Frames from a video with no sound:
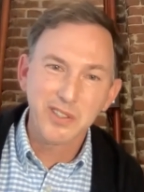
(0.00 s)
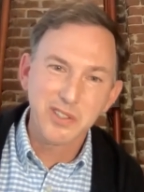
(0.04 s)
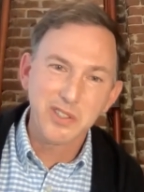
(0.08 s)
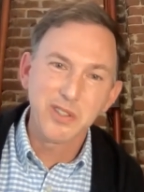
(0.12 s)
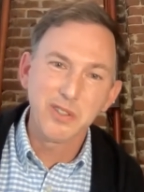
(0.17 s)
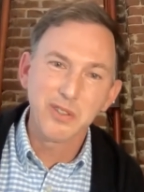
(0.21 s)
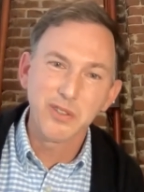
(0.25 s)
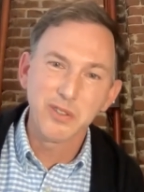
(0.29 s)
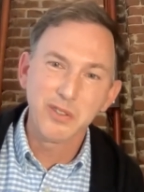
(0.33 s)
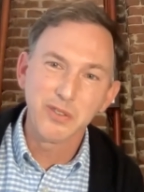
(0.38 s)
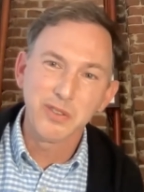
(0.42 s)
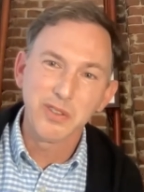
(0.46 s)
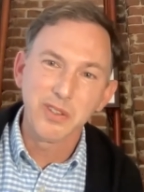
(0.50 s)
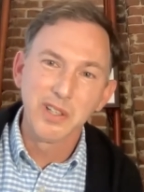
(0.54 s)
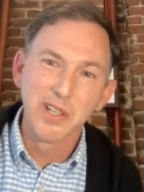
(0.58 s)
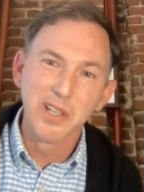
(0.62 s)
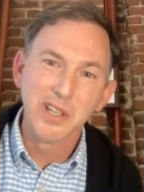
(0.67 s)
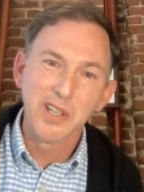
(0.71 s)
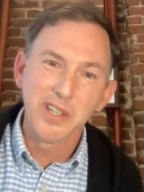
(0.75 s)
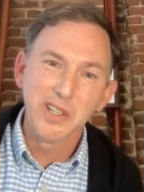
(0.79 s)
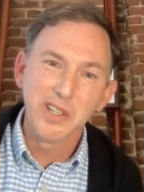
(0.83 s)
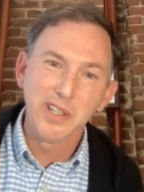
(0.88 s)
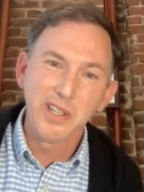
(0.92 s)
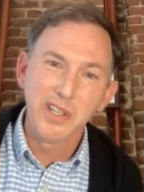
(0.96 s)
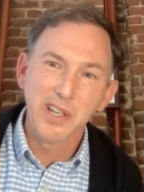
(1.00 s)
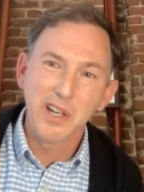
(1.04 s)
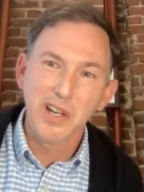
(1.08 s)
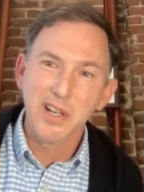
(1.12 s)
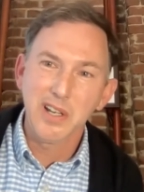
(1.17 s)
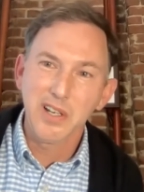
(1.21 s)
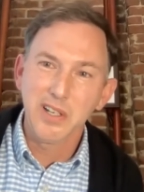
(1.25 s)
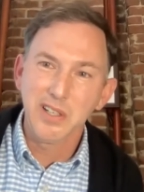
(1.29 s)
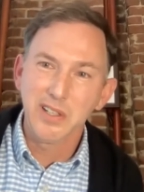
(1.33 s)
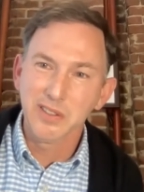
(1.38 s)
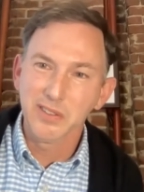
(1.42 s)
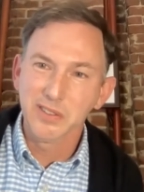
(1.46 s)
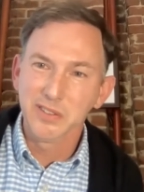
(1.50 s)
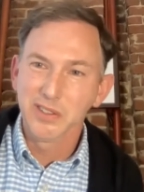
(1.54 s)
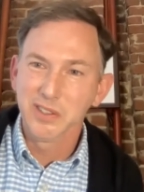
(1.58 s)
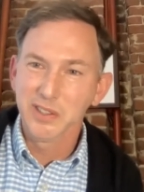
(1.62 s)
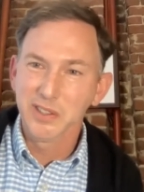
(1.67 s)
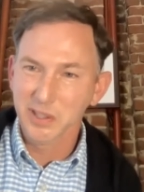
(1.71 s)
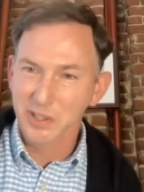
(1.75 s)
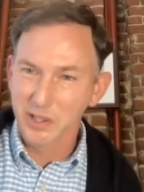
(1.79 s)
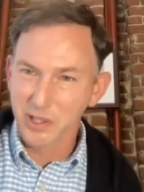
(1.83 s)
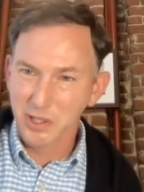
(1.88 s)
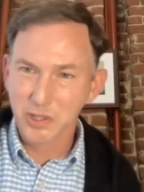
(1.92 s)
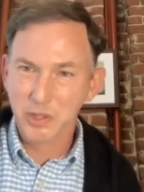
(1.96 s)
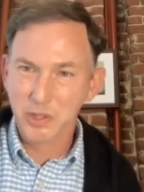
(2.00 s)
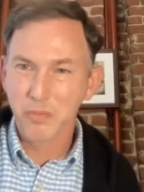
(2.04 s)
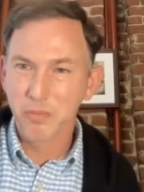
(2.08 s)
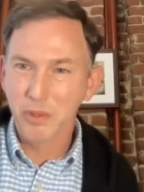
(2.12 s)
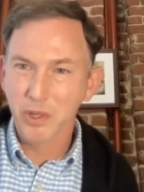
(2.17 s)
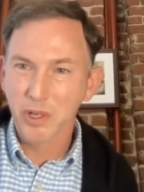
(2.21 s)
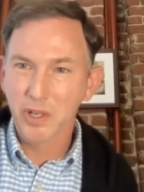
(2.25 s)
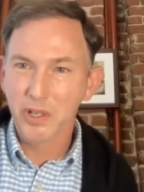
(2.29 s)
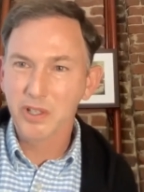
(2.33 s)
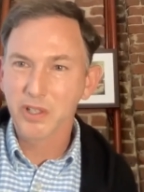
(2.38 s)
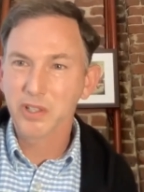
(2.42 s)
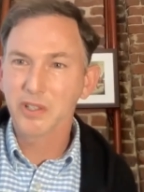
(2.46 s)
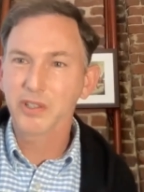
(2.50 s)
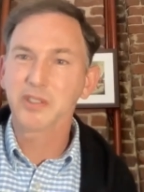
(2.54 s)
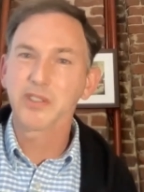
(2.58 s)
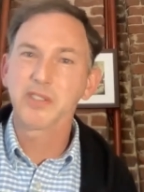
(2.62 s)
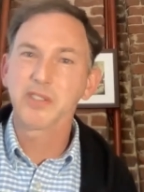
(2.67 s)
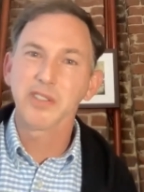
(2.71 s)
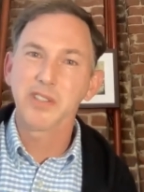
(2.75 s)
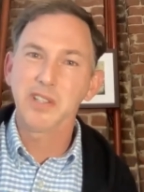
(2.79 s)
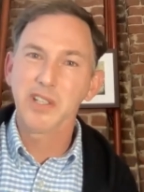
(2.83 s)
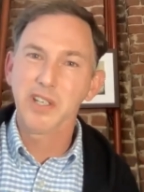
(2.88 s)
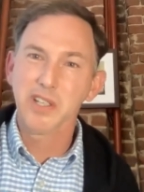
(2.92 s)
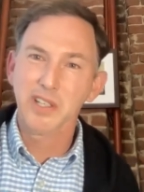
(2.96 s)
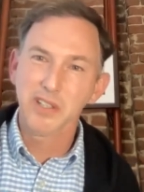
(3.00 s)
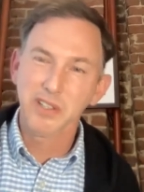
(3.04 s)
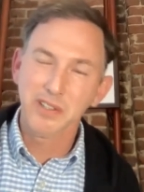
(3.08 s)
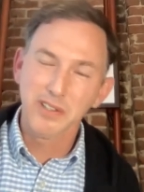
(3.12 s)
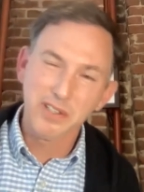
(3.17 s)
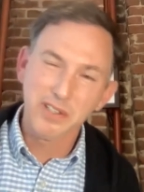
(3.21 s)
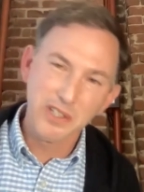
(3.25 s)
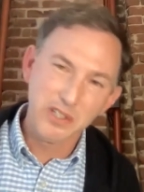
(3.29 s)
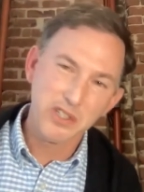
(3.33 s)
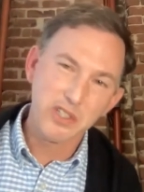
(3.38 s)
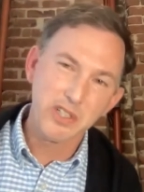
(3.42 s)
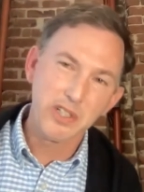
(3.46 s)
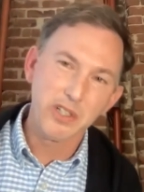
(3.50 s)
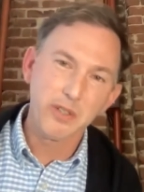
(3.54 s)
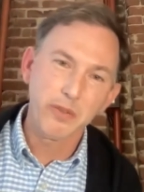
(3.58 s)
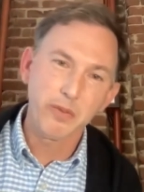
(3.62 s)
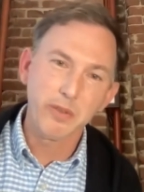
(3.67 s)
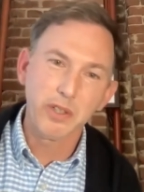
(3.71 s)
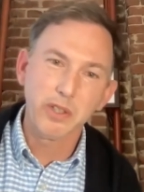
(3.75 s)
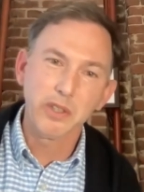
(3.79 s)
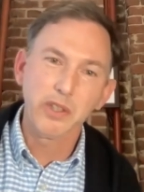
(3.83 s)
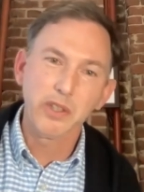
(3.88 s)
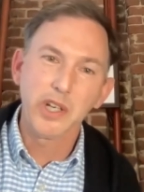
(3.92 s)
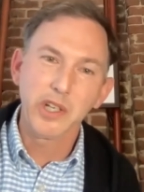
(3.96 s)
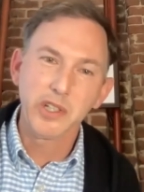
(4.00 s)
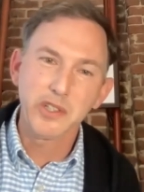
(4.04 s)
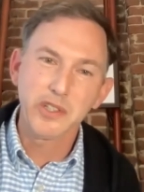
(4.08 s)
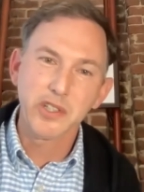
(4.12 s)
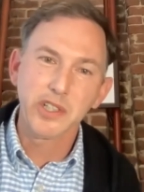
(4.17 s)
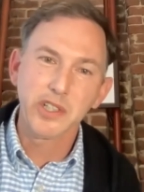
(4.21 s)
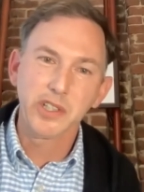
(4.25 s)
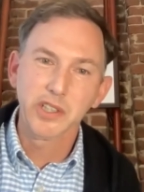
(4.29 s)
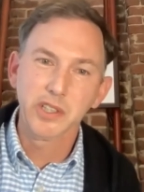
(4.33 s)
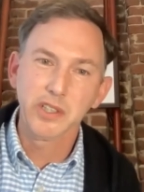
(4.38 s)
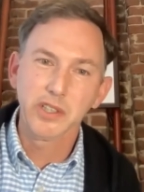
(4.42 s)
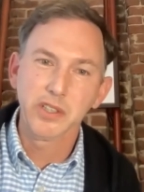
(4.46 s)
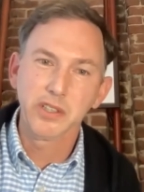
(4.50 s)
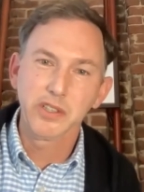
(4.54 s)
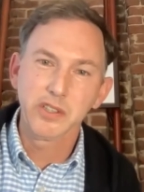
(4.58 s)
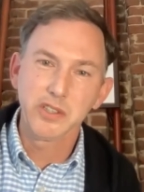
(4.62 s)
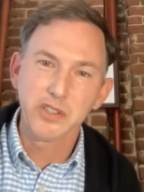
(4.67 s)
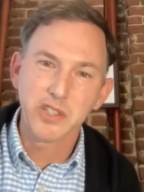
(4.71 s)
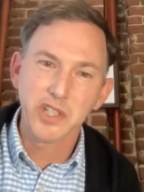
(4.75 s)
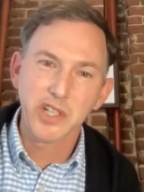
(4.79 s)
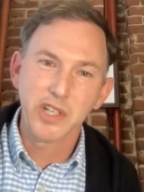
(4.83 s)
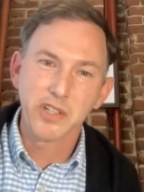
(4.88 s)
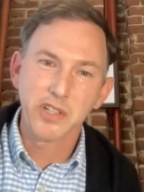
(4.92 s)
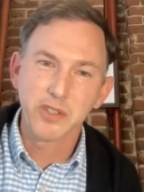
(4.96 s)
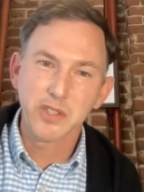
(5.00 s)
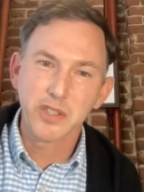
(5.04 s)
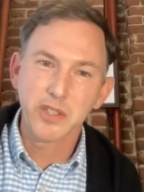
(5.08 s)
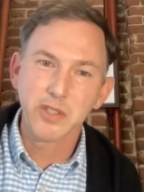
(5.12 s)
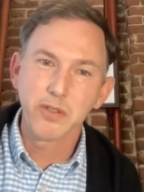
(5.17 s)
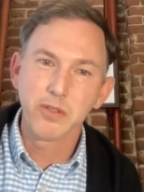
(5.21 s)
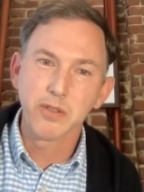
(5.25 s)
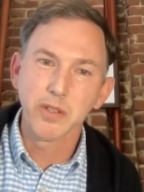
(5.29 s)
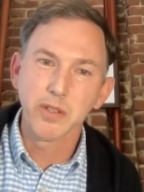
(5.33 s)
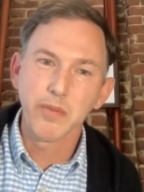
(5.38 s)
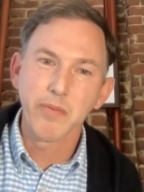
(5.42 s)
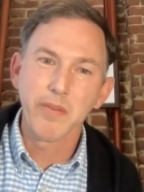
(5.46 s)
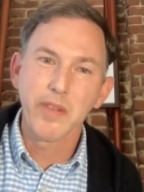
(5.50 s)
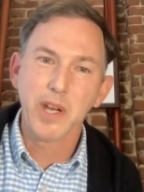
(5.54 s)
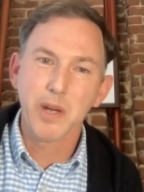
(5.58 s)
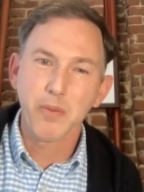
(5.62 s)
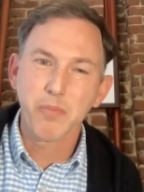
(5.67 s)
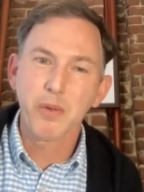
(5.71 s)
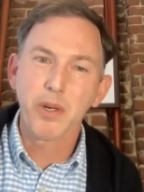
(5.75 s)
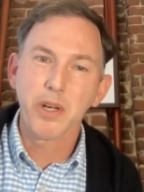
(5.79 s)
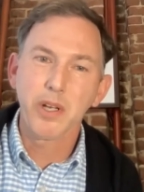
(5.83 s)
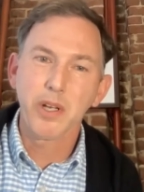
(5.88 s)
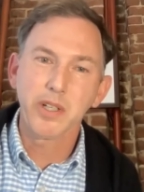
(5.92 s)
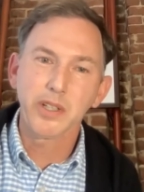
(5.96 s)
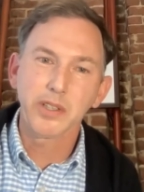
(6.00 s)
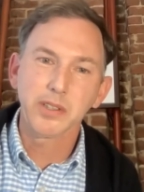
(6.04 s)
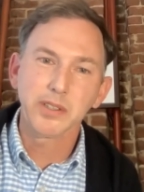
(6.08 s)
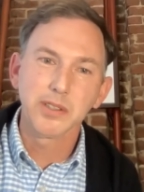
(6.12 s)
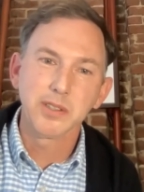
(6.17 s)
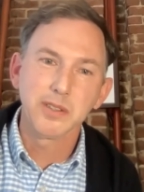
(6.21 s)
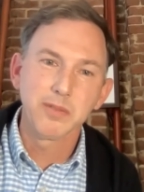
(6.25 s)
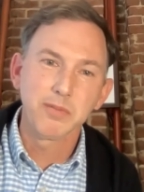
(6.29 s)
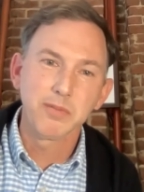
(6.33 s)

So uh, it's a product, and this year we're launching a Gen 2 of that product.